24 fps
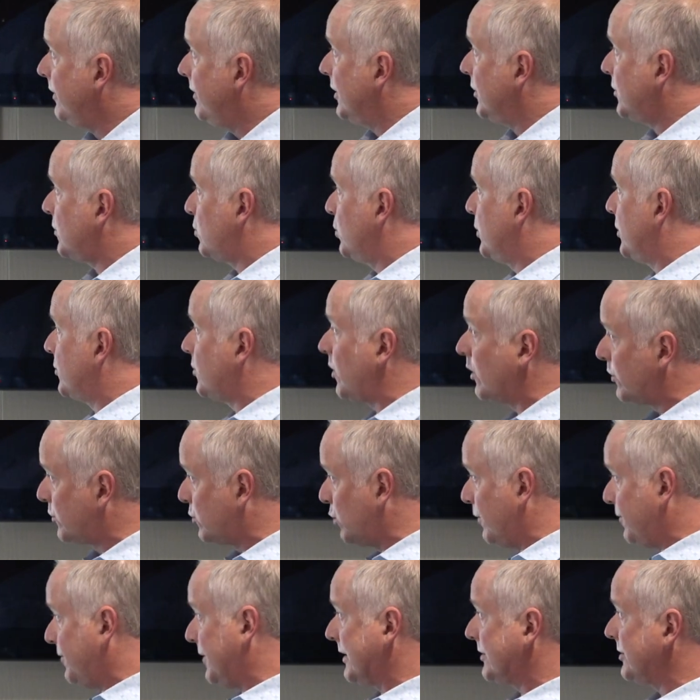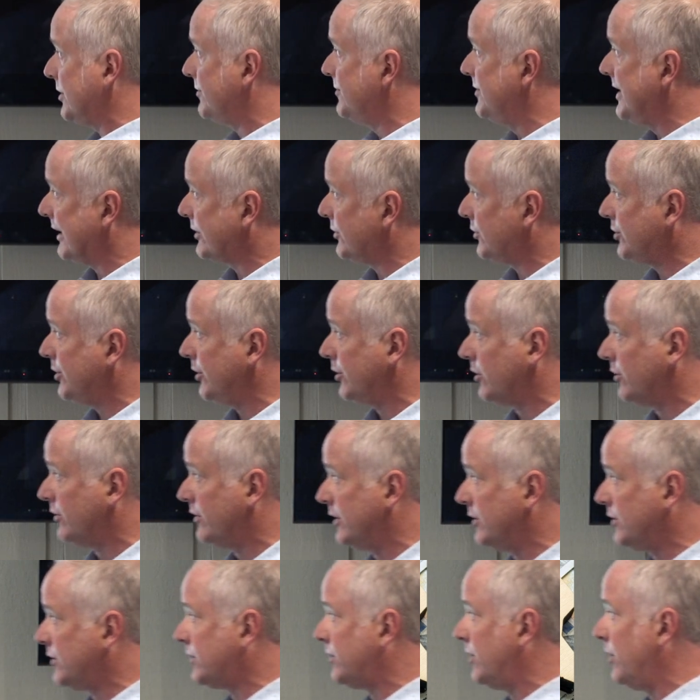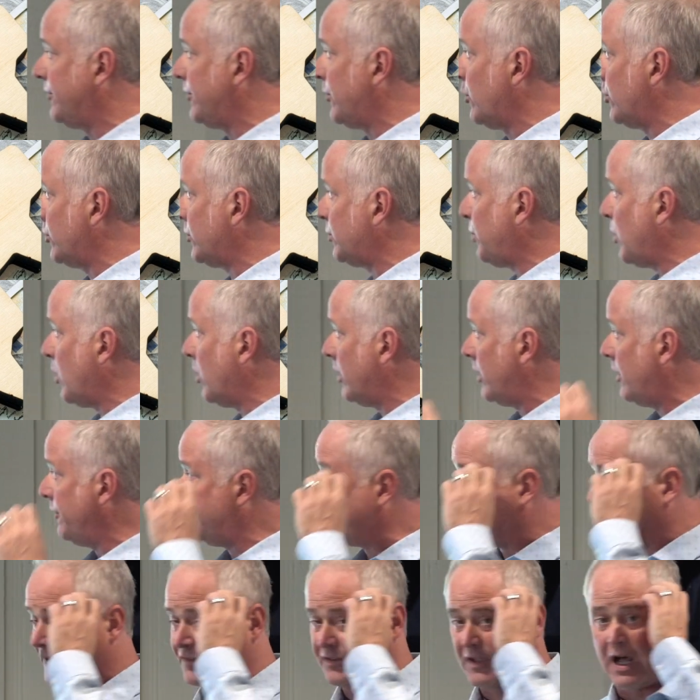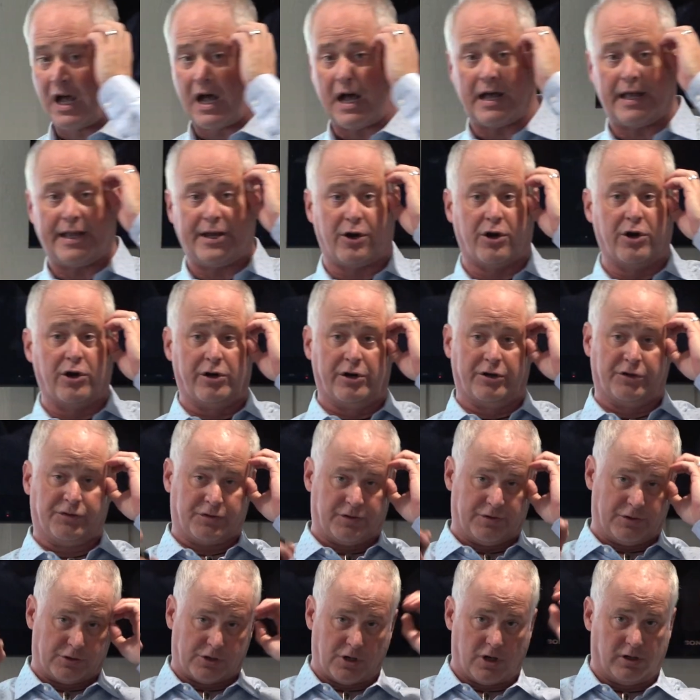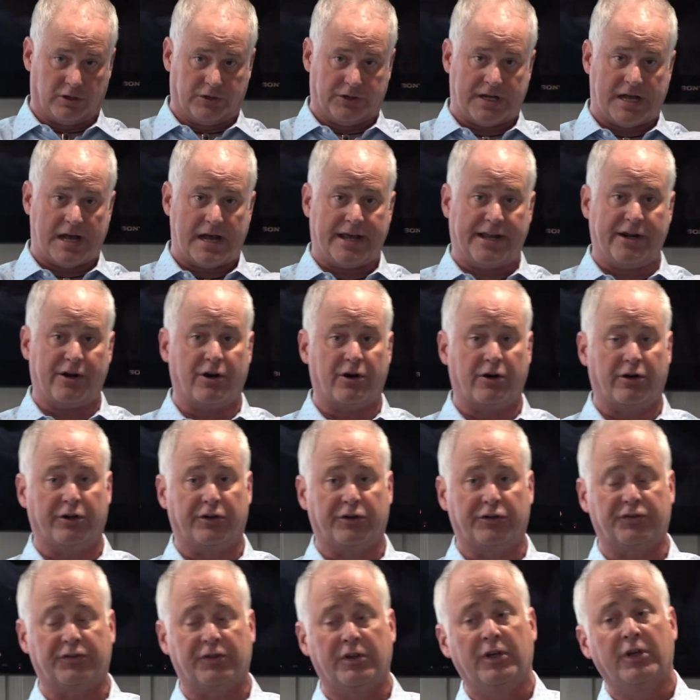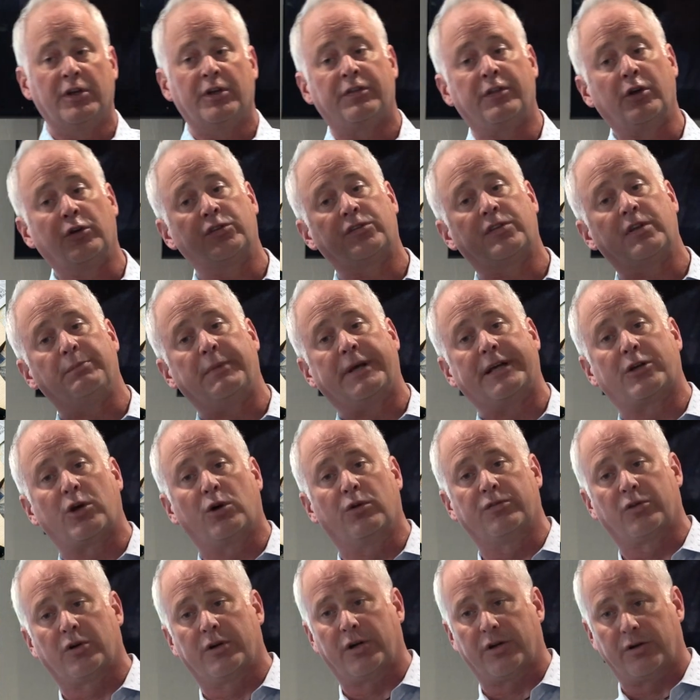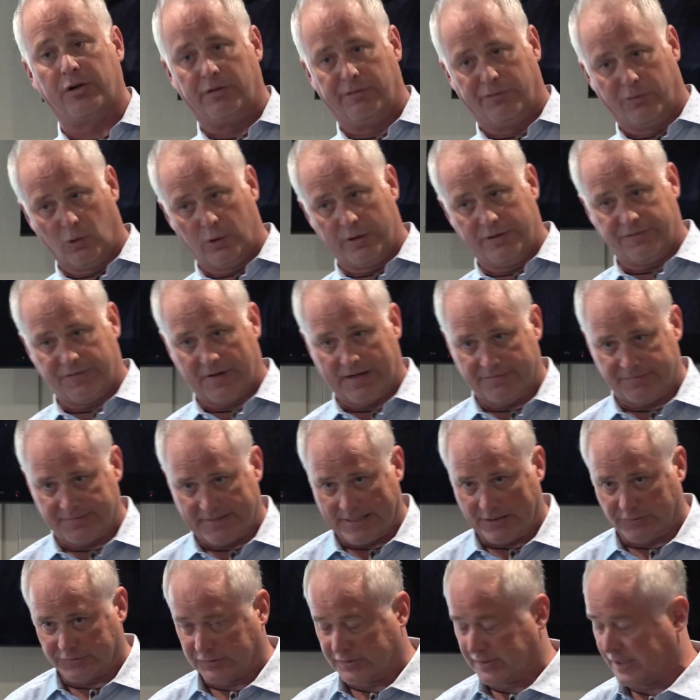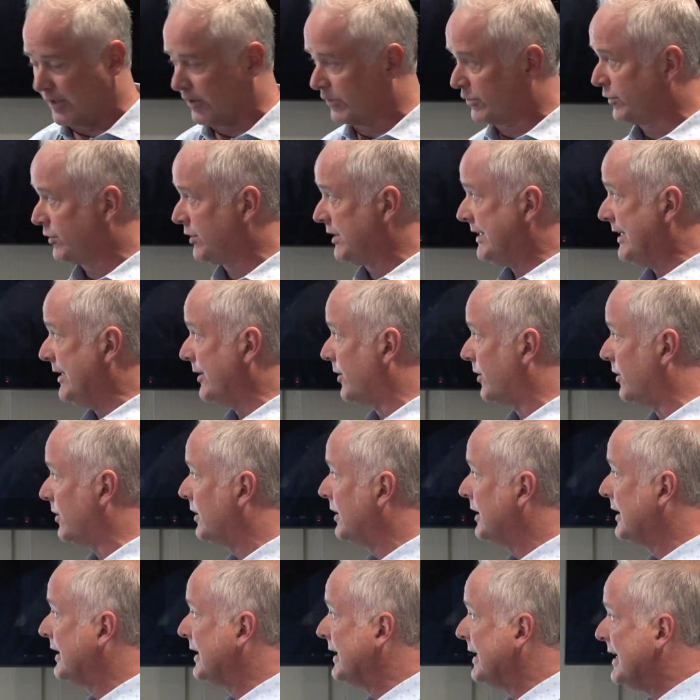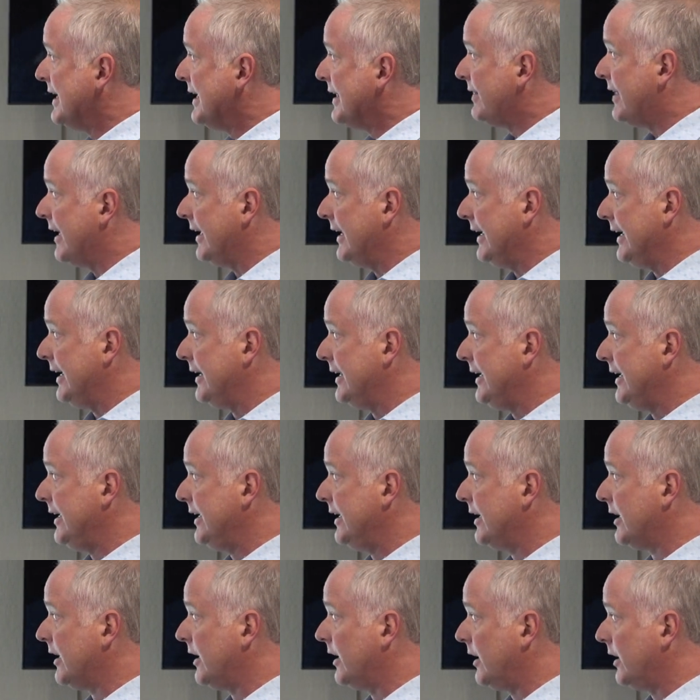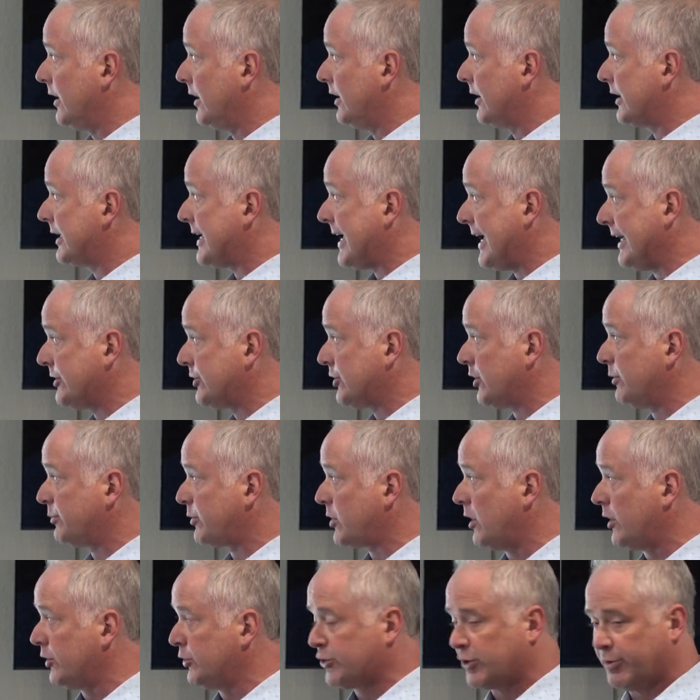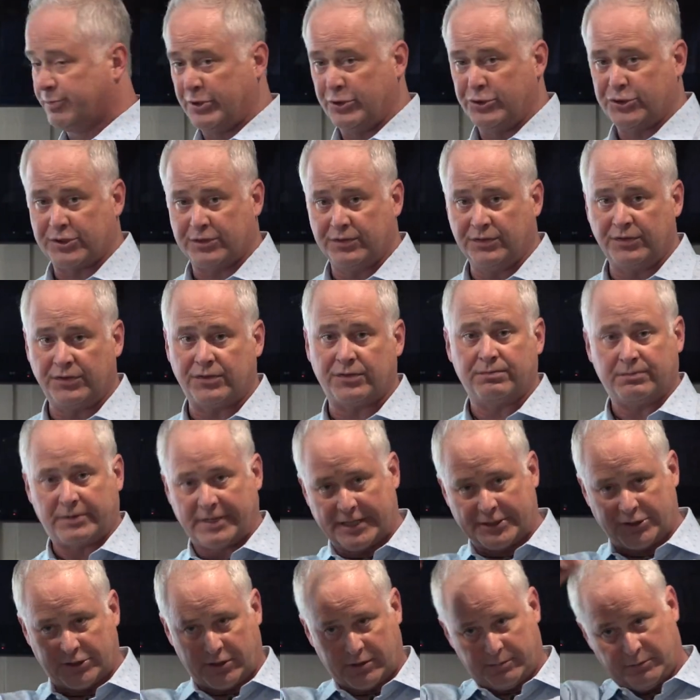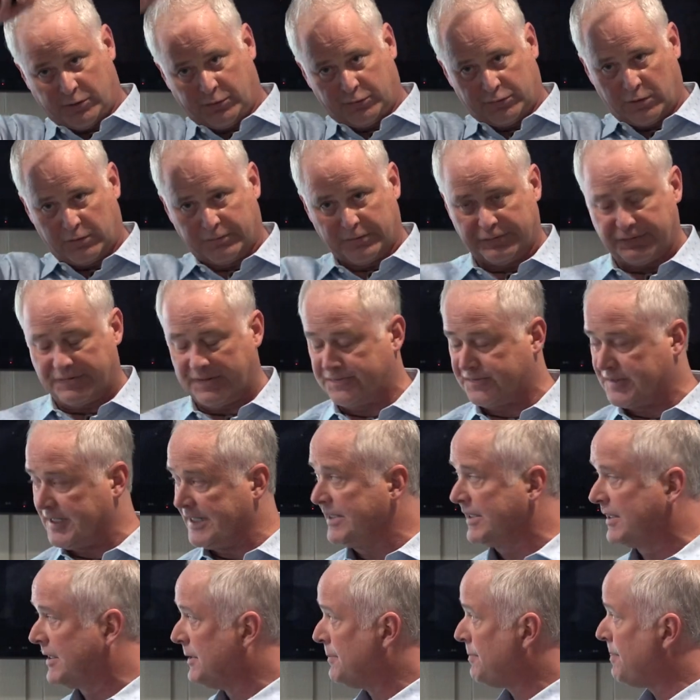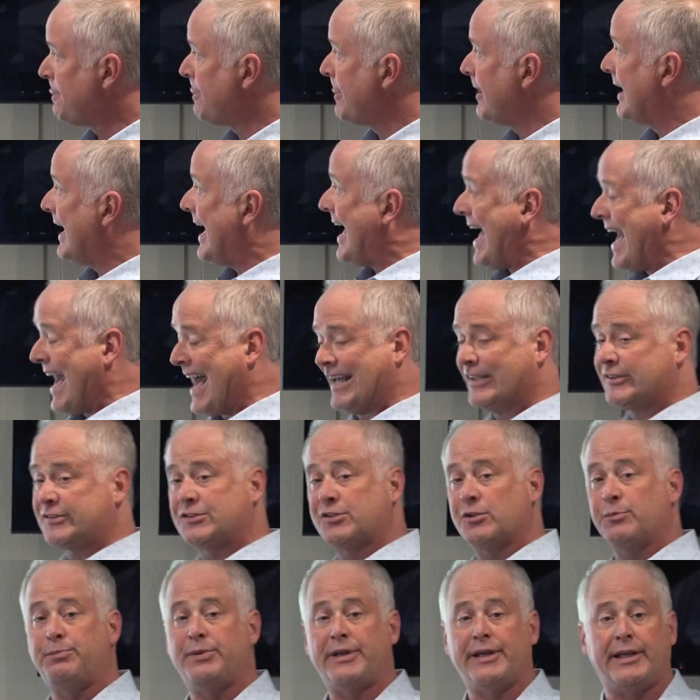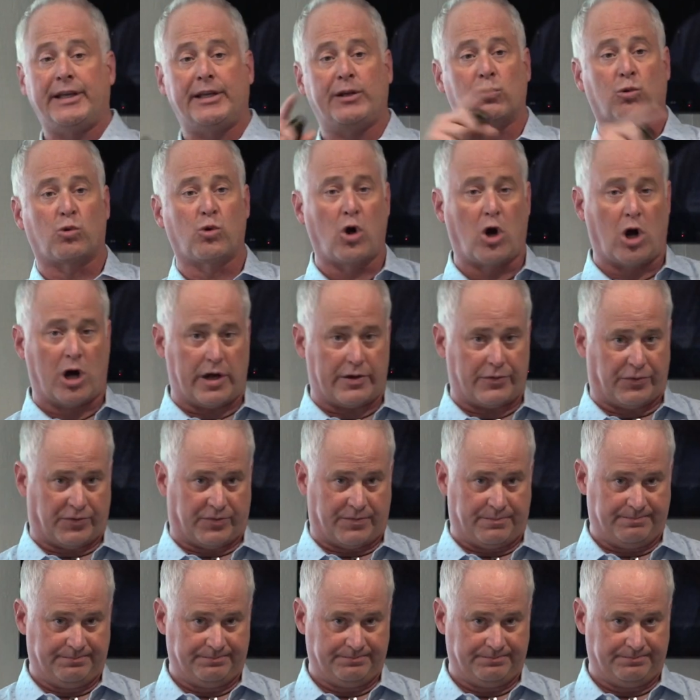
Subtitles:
this one is also effective next year. The first part affects high earners, and they're calling high earners those that make over $145,000 a year, that any catch-up contributions, those over 50, has to be Roth.